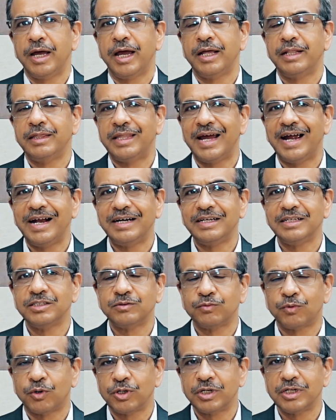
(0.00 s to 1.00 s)
And that
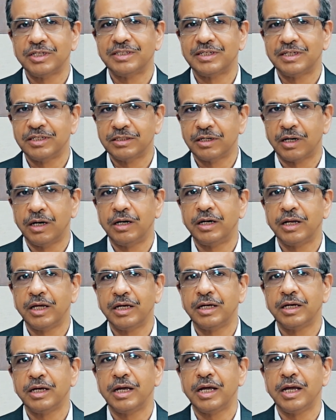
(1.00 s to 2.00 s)
is what is
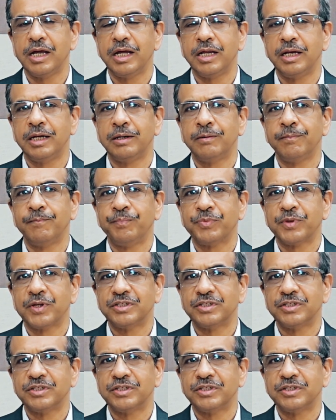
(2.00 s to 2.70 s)
resulting in